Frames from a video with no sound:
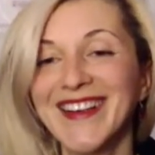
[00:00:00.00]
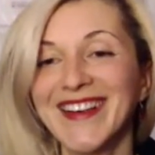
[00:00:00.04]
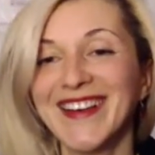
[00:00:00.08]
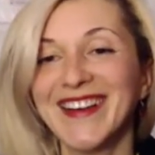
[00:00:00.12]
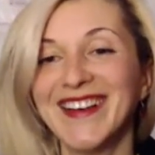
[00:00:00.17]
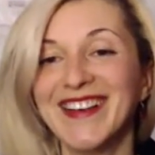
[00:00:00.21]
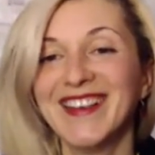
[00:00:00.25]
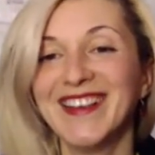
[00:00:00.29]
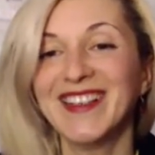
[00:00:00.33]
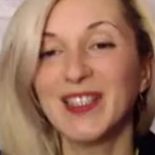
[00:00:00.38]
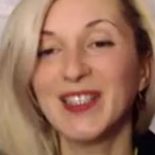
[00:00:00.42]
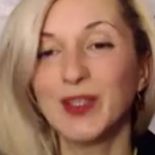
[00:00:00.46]

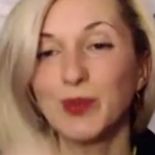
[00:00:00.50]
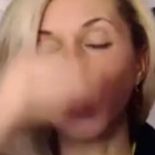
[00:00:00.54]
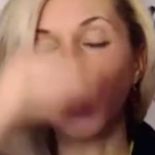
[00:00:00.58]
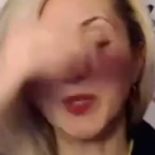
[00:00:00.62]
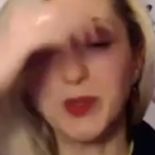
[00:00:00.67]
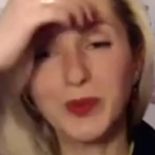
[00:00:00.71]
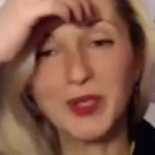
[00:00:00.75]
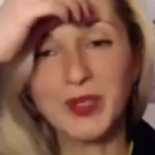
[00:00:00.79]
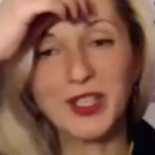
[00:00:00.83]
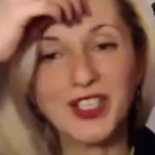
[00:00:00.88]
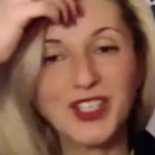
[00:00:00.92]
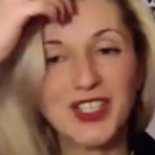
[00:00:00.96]
And we
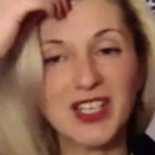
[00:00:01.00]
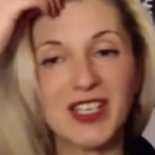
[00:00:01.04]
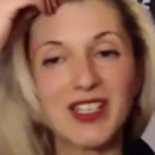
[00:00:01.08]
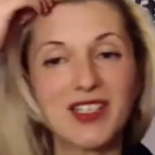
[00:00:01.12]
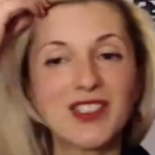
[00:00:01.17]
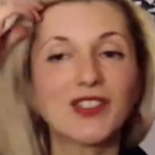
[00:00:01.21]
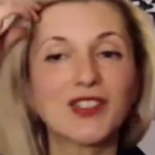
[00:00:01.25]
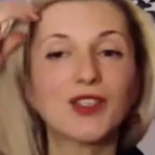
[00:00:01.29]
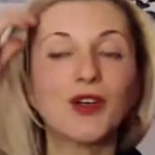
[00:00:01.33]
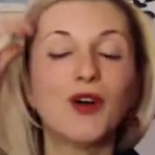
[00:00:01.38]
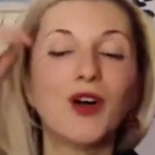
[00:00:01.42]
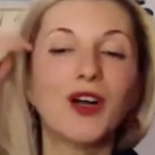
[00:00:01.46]
were
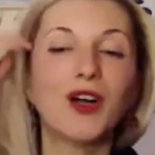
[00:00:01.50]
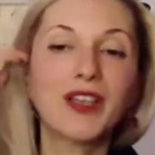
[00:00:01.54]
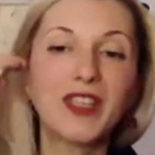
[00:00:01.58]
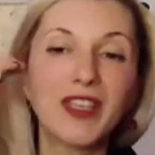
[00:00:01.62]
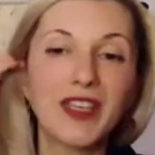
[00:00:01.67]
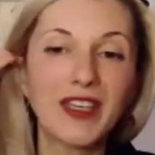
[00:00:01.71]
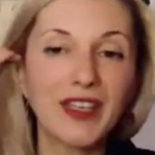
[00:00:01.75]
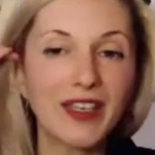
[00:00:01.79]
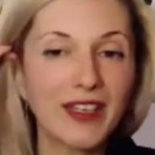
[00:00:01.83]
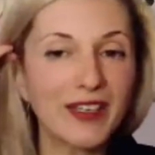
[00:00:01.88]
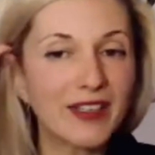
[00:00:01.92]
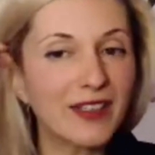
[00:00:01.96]
just
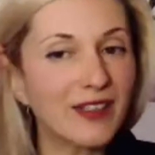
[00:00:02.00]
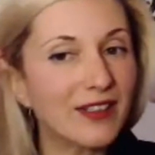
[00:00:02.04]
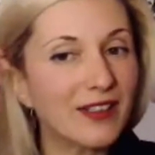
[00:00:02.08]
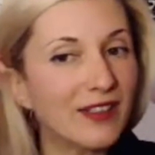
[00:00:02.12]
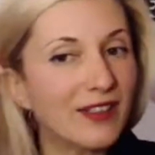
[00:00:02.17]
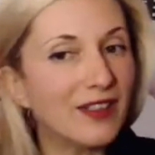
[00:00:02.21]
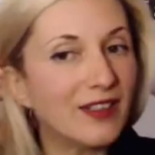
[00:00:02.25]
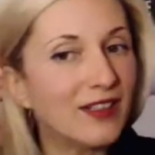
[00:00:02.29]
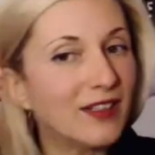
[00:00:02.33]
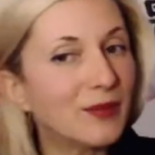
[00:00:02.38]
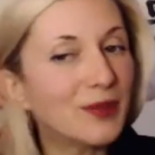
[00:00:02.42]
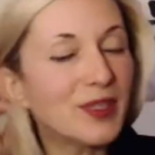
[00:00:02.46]
talking
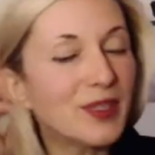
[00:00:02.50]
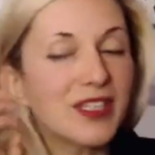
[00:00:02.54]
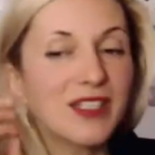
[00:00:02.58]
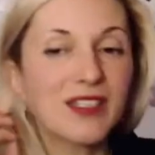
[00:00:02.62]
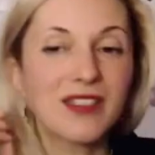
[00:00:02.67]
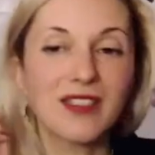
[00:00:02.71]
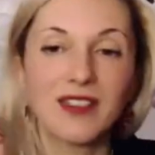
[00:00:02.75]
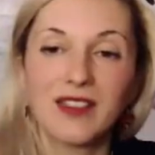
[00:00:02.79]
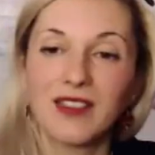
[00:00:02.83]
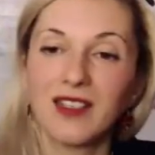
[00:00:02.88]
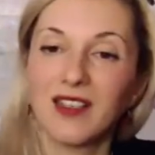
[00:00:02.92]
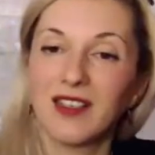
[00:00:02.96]

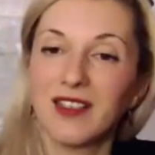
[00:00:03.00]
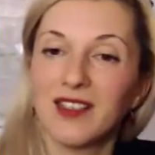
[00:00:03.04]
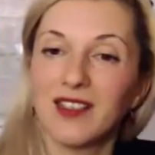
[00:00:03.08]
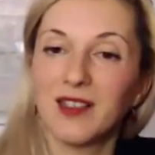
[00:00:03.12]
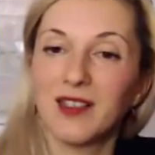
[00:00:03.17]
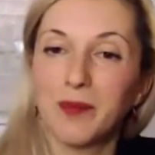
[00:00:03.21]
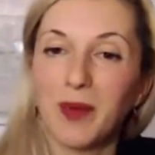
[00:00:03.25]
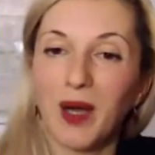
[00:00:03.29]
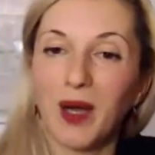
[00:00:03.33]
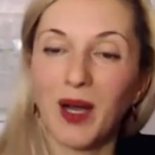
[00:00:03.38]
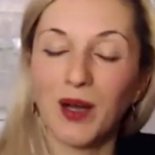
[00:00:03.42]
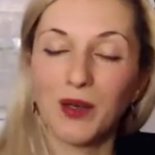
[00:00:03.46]
recently
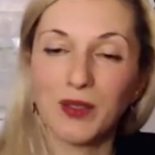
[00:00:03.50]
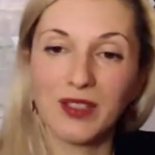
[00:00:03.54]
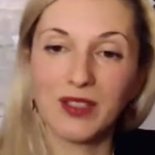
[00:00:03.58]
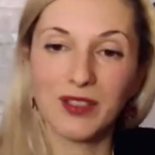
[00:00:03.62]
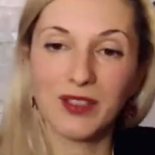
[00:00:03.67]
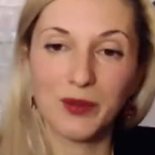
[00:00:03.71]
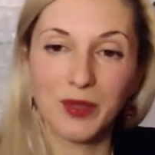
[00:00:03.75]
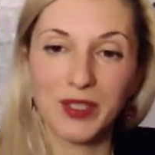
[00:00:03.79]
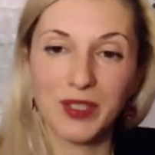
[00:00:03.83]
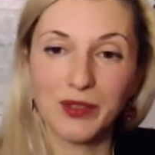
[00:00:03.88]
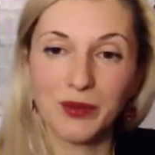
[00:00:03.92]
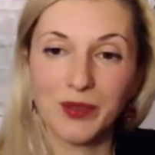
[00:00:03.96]
about a
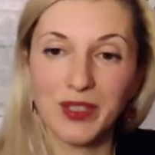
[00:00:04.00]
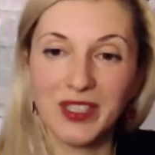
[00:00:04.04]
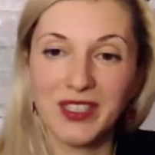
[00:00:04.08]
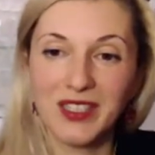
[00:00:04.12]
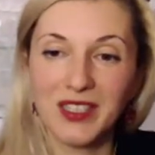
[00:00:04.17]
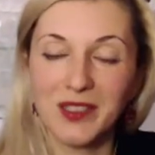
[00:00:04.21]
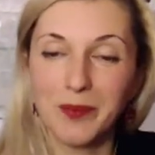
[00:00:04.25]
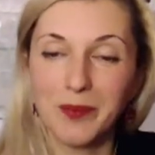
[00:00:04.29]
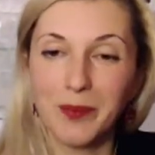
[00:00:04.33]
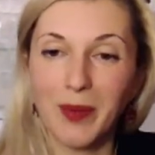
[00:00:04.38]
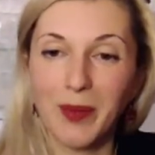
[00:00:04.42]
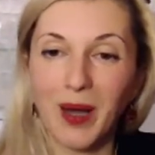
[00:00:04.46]
retreat
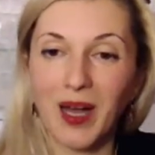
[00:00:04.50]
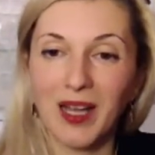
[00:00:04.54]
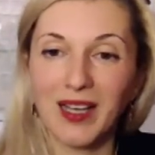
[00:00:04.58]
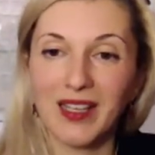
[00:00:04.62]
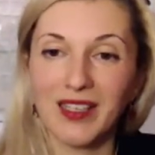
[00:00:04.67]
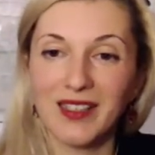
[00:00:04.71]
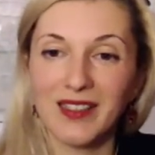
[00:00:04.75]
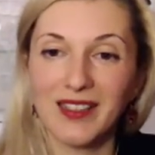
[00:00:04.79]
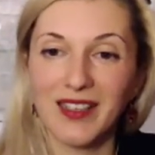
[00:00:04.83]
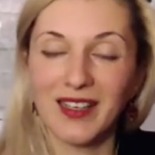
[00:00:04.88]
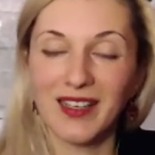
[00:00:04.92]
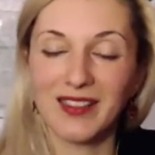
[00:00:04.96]
in
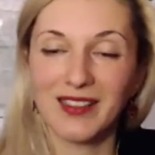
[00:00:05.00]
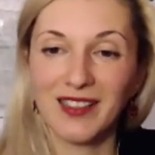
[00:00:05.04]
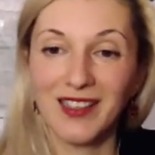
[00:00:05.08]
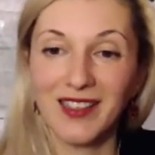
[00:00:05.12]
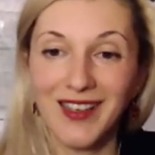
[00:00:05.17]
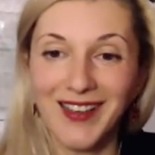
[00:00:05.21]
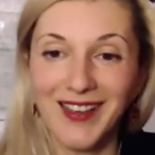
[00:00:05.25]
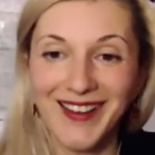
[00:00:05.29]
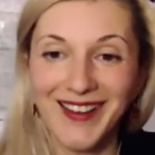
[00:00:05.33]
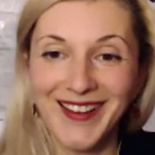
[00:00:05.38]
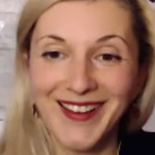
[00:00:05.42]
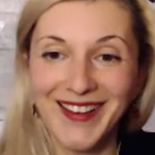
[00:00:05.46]
Bali that
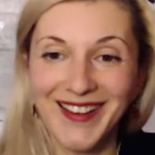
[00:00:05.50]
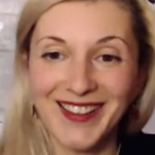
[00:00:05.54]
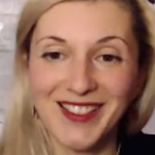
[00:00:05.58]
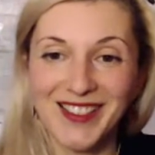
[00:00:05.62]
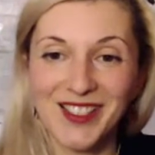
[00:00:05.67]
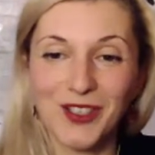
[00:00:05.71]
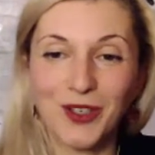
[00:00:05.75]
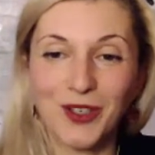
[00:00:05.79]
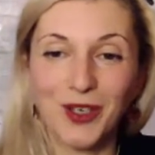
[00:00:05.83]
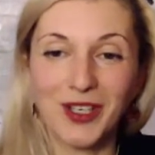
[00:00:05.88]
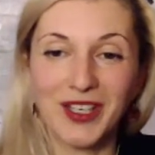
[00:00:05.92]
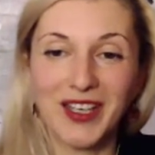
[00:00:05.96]

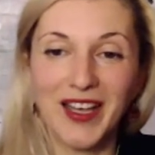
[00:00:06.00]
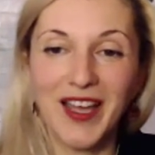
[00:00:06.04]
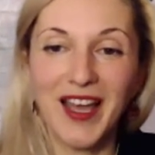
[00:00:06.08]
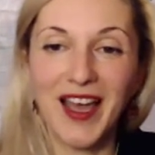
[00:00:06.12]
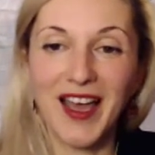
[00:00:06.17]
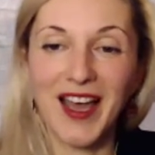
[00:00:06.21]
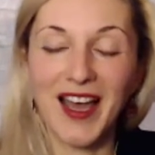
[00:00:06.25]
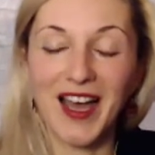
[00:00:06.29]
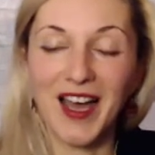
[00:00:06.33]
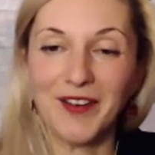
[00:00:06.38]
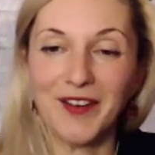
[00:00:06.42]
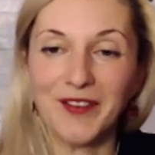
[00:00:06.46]
he's going to
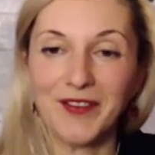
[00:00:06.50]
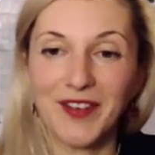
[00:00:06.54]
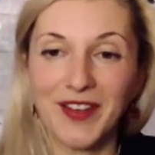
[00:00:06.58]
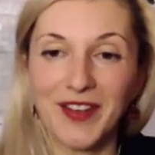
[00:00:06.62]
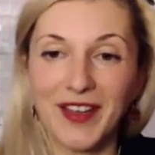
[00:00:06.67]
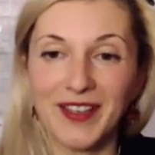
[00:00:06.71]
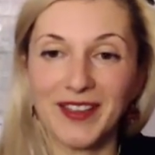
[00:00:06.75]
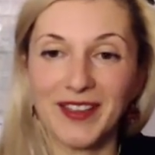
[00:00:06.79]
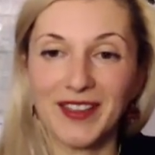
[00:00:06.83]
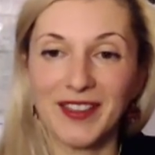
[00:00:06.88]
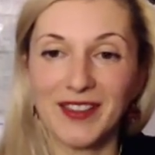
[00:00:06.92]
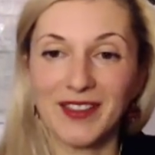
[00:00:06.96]
have,
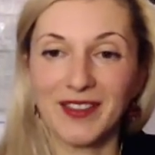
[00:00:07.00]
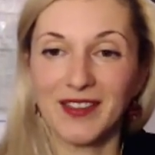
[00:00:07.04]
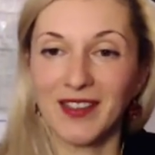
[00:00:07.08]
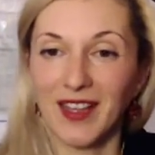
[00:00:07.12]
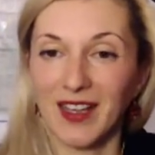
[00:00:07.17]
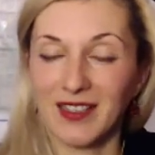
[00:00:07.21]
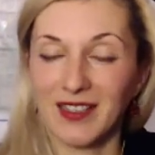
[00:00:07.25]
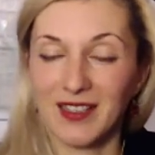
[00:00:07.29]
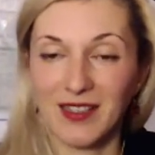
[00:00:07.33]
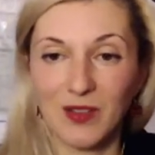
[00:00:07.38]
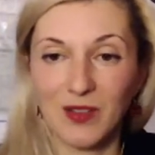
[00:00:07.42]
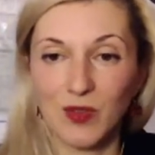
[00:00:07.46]
and
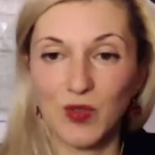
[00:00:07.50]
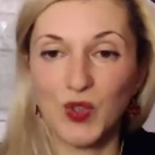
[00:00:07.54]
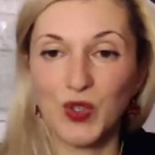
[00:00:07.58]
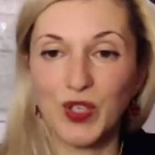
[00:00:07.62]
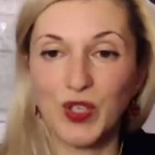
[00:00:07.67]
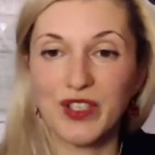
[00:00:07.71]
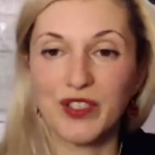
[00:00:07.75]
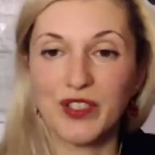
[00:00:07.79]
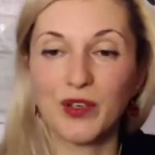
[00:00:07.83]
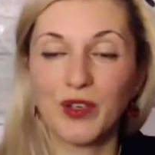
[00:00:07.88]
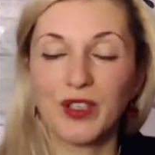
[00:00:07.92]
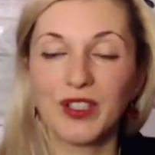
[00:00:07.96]
that
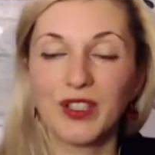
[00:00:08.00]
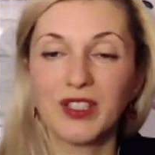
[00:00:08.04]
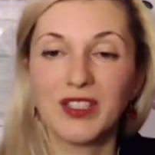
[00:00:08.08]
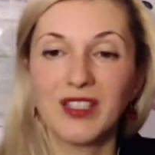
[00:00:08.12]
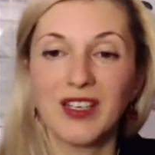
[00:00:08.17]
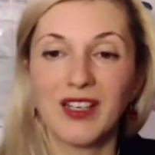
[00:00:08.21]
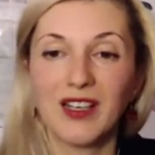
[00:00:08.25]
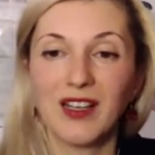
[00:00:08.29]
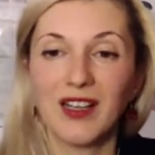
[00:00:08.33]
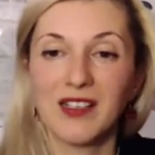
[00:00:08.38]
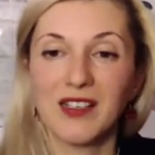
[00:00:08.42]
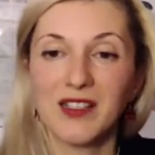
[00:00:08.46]
he's going to
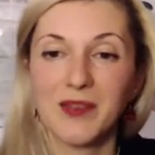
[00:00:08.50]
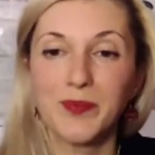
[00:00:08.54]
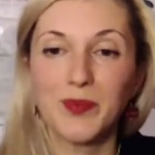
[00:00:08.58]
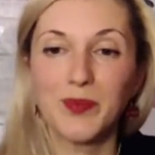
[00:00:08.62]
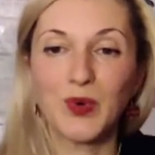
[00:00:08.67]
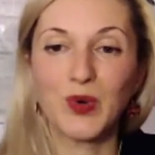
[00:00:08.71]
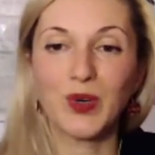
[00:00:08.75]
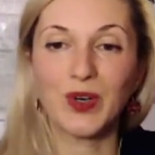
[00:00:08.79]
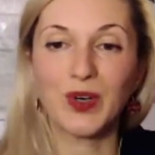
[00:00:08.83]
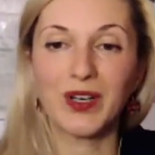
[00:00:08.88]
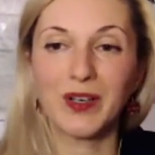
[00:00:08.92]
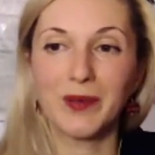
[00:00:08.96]
tell us
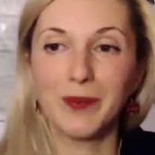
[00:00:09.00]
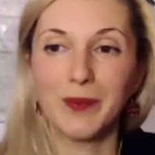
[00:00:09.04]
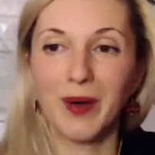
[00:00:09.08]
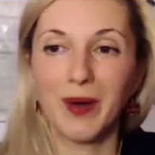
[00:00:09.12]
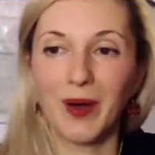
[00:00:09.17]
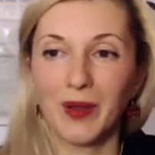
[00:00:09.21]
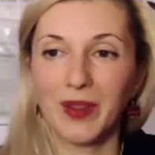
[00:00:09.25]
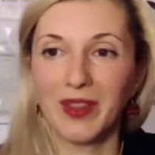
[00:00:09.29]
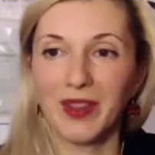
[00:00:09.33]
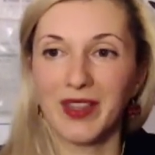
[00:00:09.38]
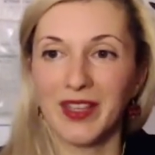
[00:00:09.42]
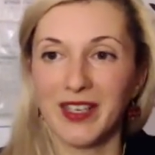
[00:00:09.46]
more
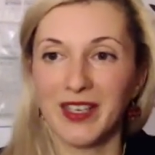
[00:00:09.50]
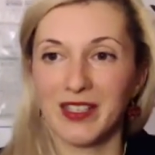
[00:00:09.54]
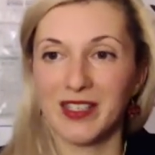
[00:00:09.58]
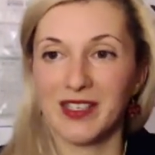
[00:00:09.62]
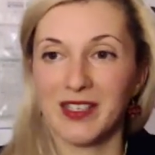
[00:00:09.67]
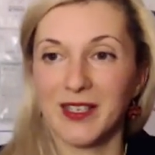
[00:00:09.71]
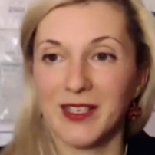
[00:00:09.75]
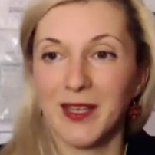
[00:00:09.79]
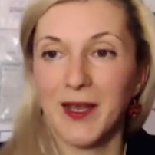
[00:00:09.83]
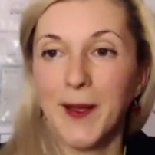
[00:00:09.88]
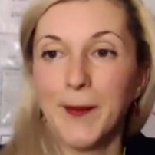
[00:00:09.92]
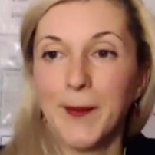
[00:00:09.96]
about
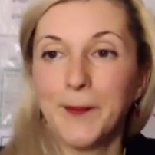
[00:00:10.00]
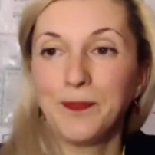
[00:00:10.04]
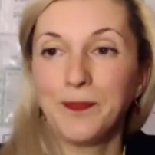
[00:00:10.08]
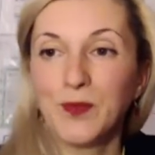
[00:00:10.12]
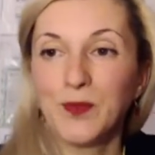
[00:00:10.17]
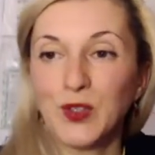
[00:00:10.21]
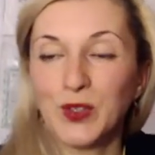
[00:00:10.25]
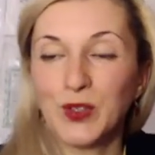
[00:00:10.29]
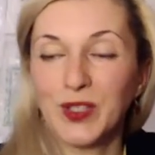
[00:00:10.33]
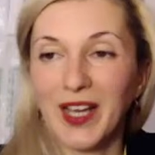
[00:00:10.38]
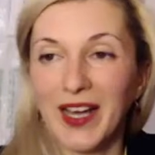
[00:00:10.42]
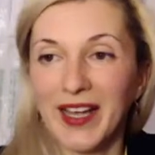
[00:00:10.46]
this
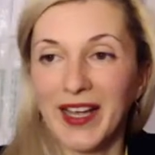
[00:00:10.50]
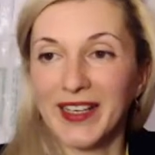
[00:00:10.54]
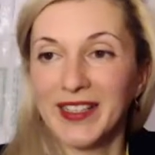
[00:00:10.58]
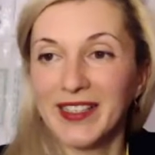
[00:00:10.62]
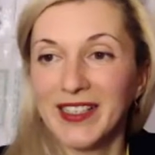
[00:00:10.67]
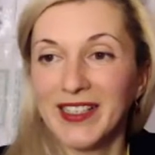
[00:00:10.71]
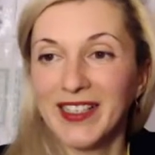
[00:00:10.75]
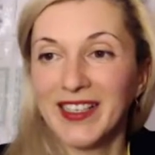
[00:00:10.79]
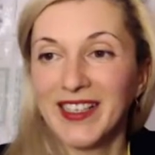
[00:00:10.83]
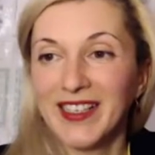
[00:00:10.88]
tonight.